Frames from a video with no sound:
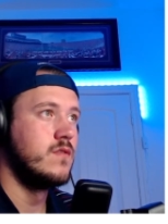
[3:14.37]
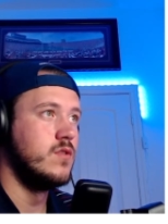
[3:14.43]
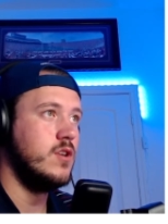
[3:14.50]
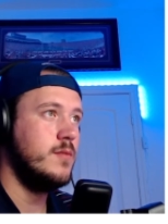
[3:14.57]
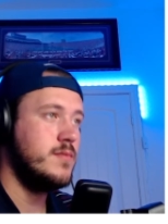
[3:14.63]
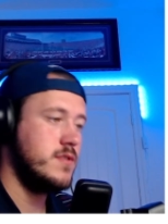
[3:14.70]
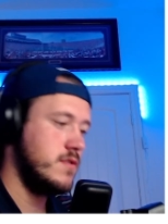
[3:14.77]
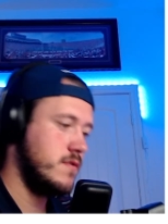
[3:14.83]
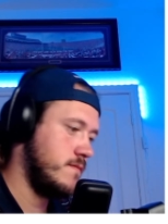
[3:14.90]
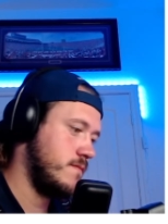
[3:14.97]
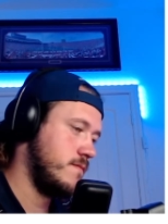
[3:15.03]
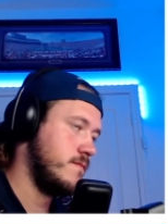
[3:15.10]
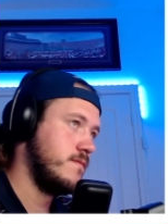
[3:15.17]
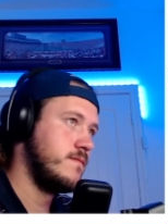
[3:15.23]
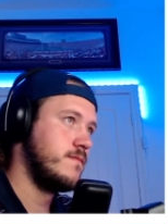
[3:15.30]

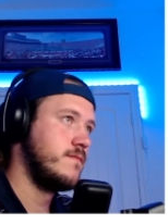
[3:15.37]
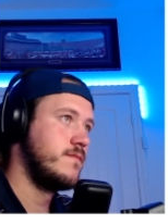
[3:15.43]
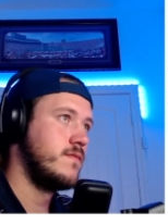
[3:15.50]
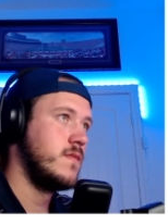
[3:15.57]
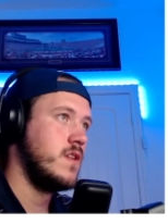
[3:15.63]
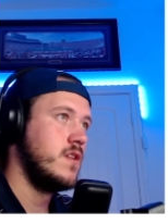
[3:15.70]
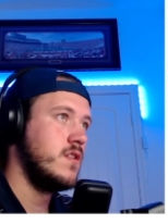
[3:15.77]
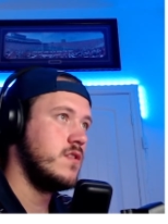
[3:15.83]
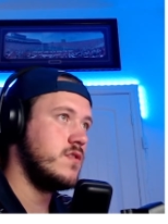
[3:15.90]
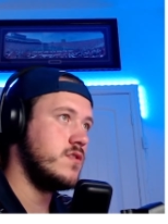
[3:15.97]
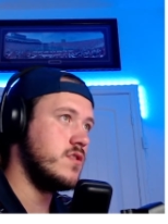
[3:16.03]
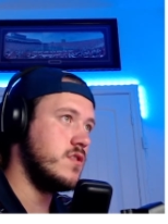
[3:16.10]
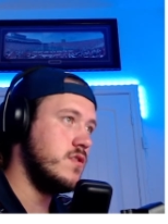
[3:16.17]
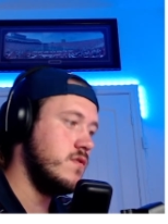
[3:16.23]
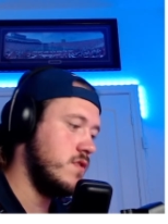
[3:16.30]

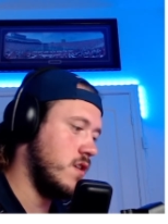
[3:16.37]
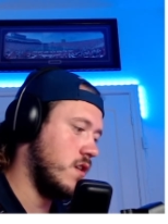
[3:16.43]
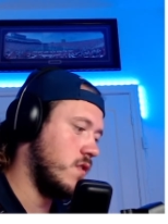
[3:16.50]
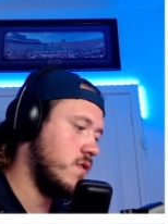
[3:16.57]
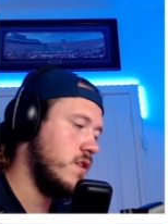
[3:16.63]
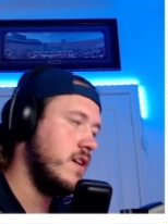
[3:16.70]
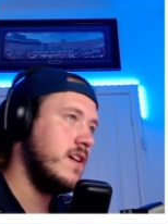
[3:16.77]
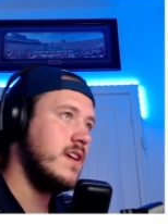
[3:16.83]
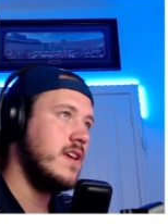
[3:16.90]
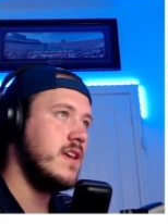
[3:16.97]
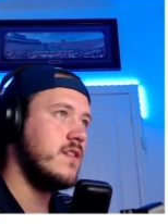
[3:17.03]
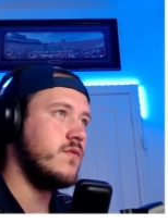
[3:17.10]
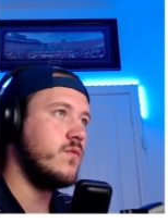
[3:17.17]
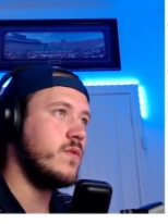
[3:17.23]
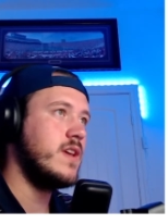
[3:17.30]
do you know
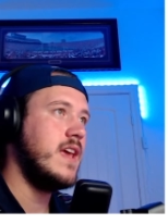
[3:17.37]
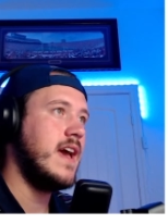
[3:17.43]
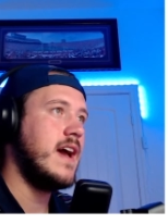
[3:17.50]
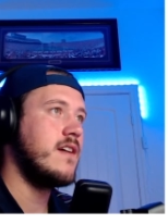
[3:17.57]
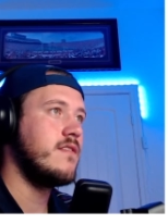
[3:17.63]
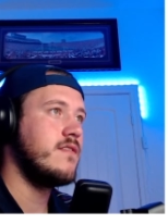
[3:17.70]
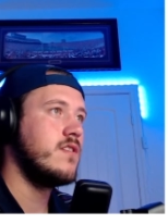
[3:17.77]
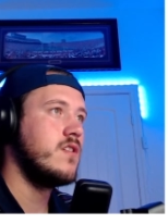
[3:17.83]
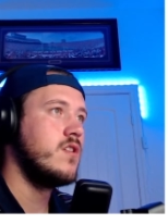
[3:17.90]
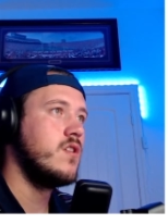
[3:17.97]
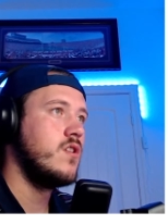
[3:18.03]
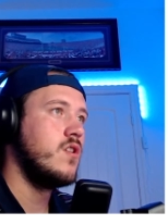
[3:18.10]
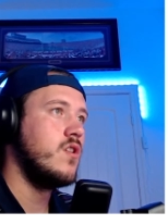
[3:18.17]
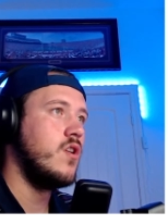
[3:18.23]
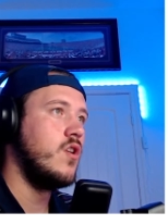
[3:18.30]
if we have
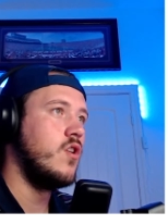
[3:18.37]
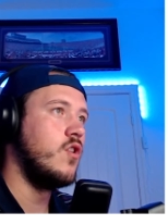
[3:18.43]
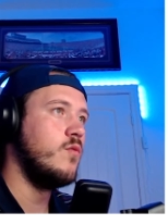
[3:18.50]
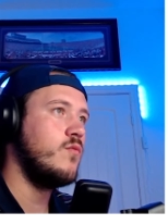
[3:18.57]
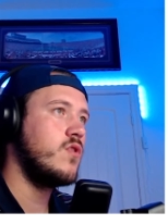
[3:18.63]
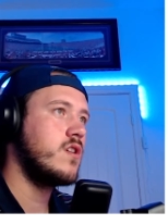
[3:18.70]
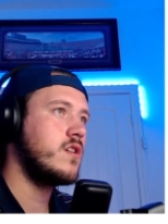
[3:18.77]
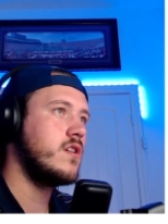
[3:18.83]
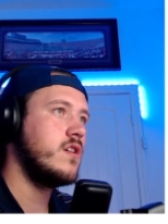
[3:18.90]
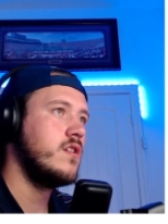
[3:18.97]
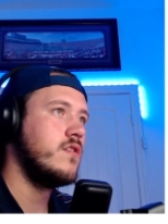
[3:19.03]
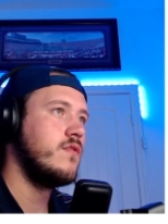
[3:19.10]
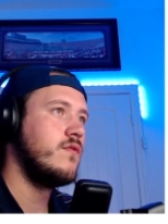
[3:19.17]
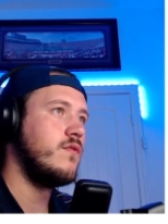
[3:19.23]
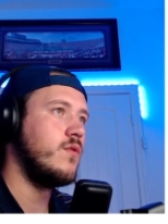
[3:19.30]
homework
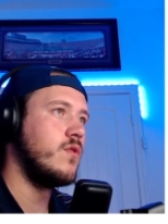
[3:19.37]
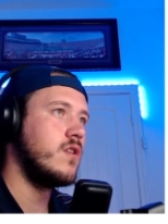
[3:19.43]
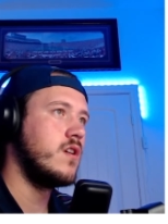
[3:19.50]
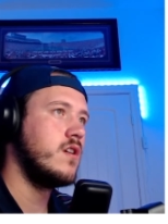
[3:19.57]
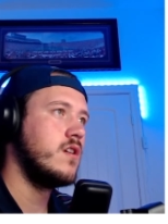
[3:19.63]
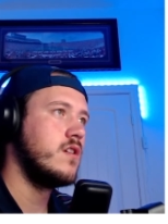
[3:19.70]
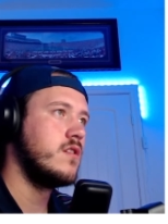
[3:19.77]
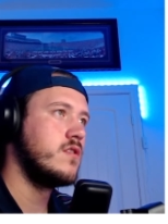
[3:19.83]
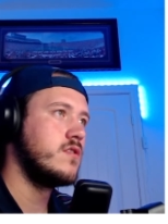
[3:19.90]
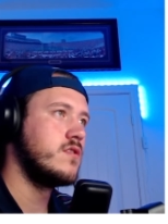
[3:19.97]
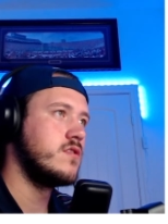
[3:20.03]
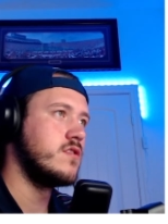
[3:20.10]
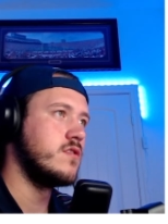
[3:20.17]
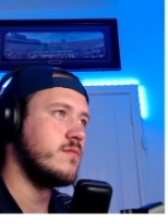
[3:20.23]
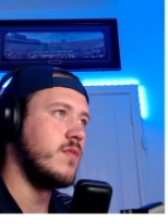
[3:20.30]
for
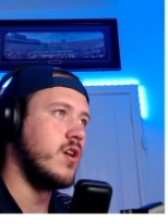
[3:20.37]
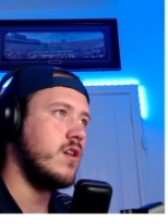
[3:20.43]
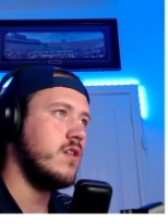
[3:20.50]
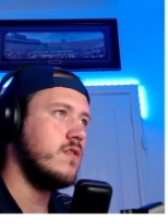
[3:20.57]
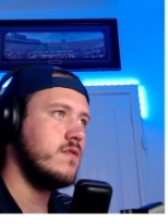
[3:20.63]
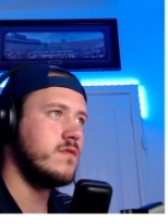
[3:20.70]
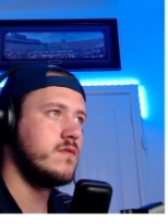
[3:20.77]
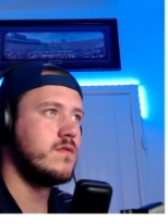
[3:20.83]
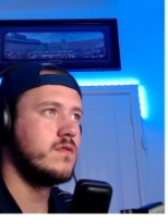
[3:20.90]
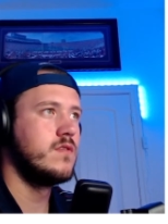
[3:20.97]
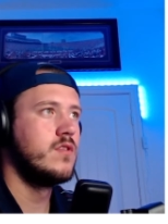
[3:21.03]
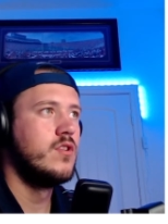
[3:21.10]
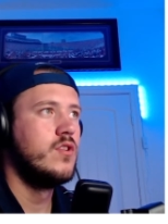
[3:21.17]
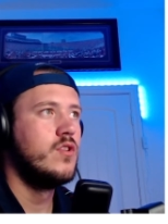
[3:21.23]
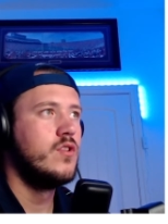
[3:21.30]
tomorrow?
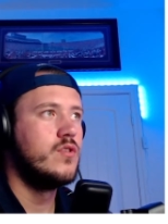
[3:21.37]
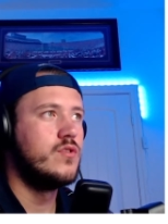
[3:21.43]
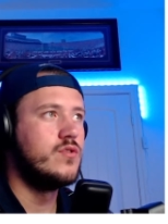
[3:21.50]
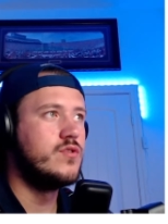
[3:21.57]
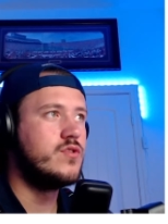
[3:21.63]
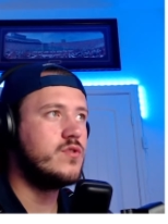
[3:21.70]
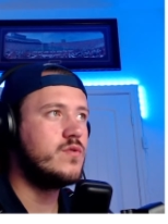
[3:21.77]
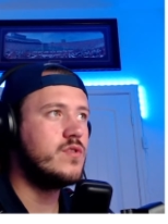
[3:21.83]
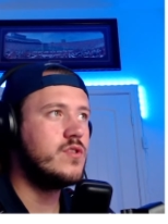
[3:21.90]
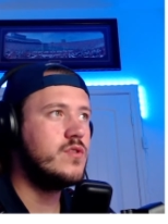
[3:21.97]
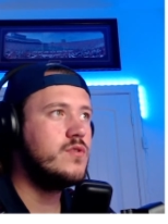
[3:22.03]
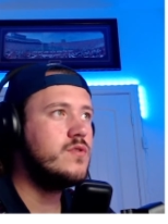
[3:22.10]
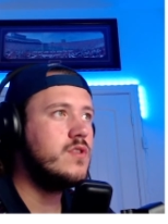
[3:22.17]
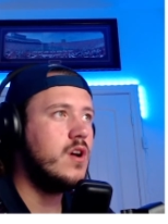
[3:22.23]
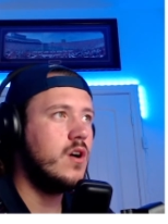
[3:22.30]
Do
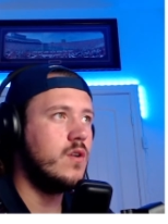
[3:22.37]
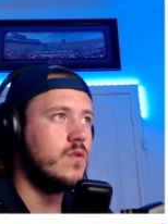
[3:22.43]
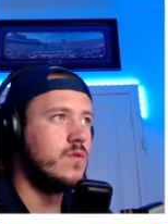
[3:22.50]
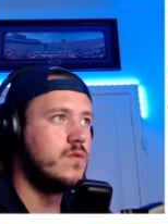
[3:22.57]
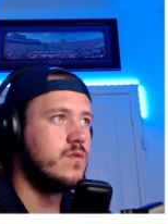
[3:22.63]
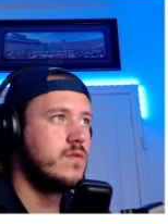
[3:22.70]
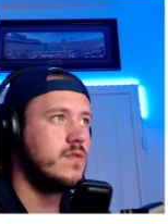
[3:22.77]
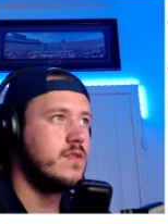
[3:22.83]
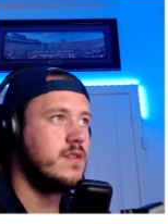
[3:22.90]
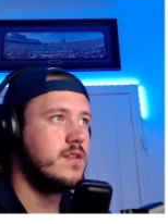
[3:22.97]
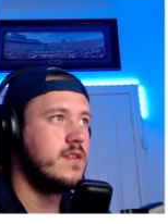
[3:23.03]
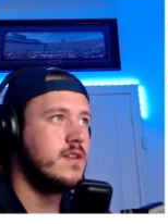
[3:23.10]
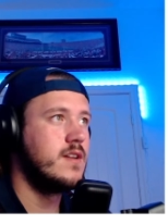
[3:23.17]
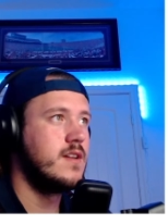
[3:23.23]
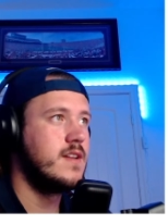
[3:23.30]
you know,
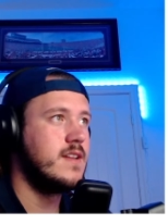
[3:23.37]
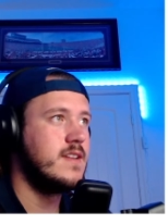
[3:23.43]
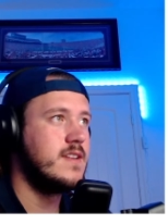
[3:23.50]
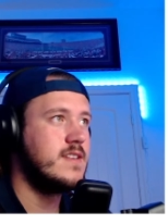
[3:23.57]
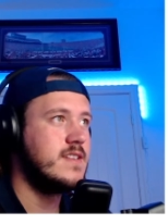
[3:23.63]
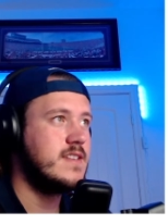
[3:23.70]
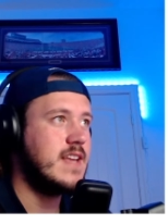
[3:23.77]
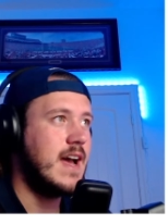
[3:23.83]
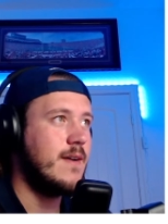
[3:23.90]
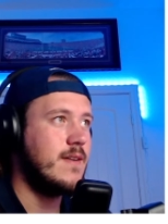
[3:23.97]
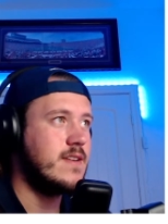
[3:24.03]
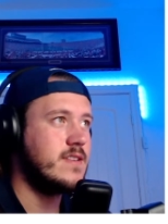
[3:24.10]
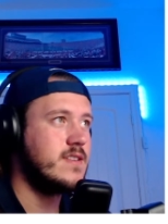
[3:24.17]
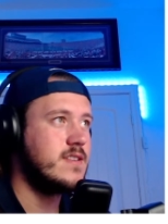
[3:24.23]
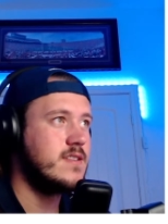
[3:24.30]

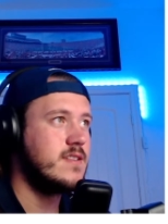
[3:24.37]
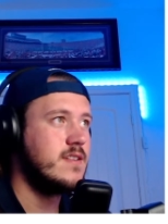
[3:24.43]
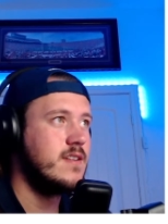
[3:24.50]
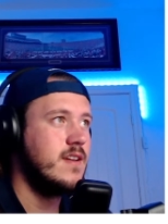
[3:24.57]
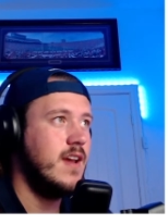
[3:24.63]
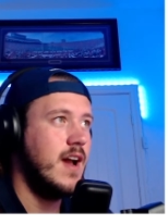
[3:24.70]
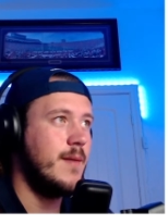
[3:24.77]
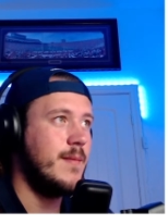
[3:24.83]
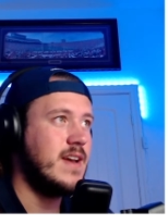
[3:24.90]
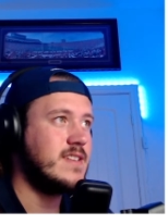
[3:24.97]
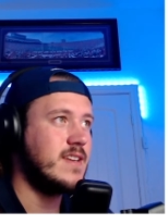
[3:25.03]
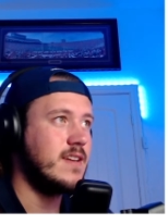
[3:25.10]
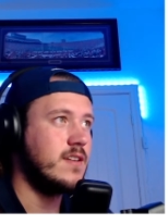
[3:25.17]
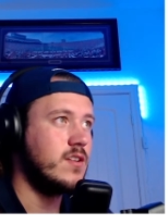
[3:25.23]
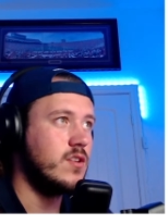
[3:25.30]
sabes, I'm
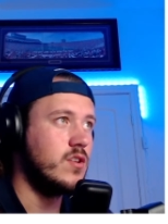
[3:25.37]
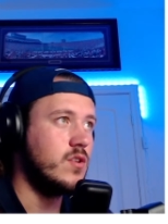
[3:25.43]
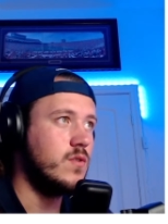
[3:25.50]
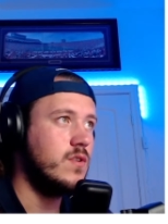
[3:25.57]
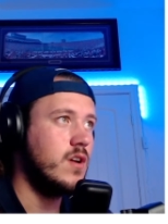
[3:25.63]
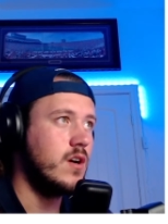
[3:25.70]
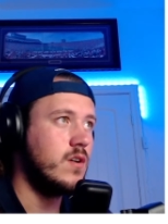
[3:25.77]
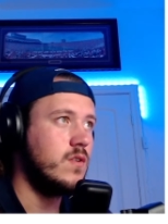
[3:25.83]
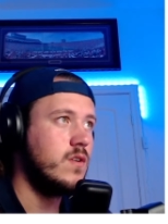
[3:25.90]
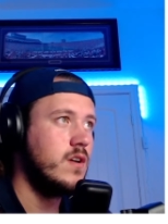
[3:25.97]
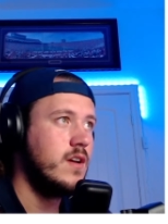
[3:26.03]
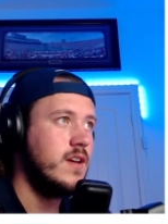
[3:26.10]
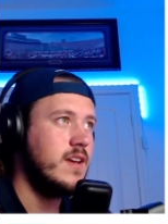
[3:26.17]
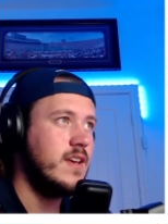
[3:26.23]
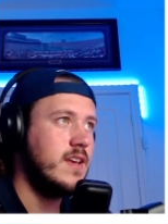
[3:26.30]
asking, you know
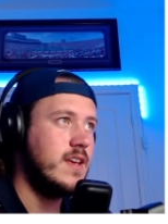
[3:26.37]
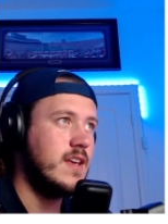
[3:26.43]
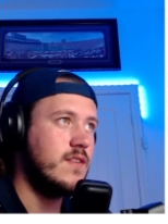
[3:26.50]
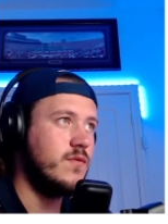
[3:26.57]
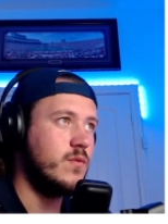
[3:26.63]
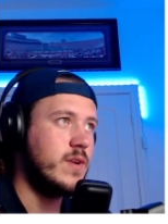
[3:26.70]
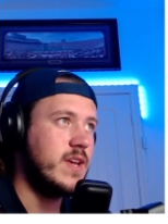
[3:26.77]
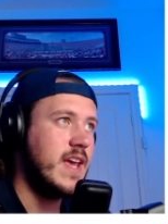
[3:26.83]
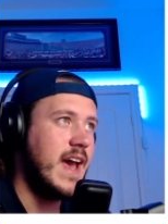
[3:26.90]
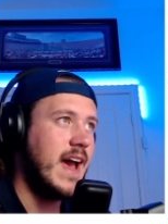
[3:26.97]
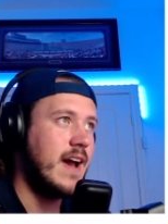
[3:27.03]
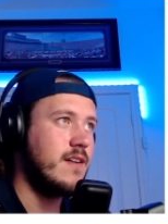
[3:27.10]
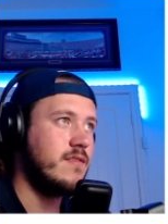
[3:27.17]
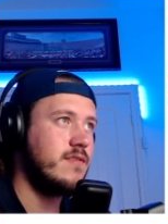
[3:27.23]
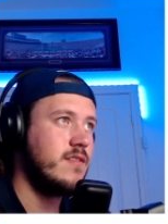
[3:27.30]
if we
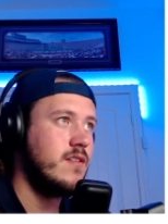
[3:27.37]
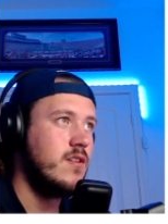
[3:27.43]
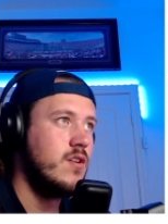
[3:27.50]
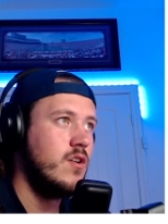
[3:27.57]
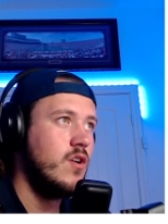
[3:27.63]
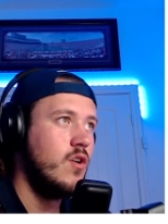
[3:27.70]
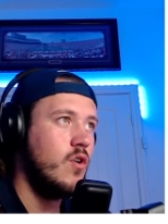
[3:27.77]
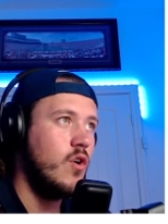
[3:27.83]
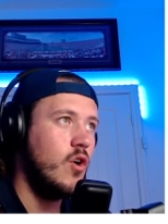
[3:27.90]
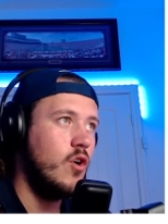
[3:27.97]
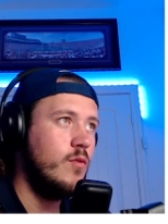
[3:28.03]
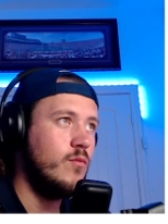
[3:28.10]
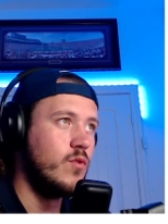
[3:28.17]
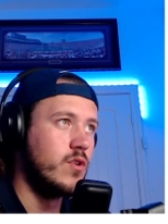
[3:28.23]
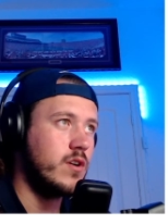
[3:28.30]
have
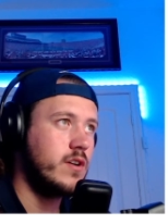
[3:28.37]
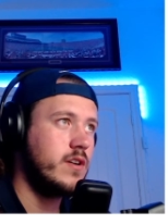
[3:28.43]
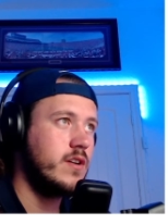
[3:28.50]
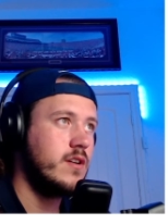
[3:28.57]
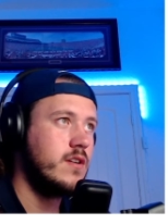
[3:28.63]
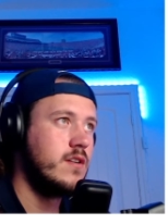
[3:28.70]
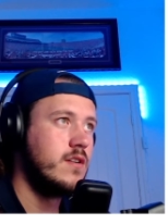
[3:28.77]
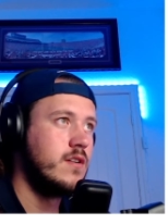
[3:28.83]
homework